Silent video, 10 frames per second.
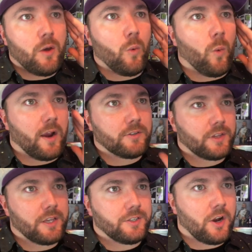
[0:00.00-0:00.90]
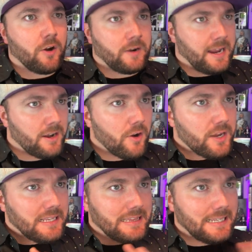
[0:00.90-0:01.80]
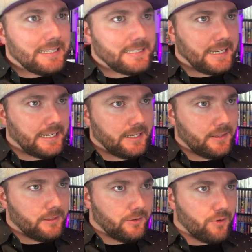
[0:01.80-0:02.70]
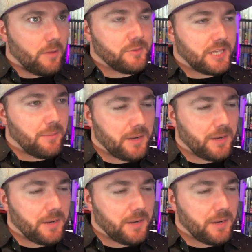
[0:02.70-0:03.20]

Where's the guitar? I had already listed the drum set,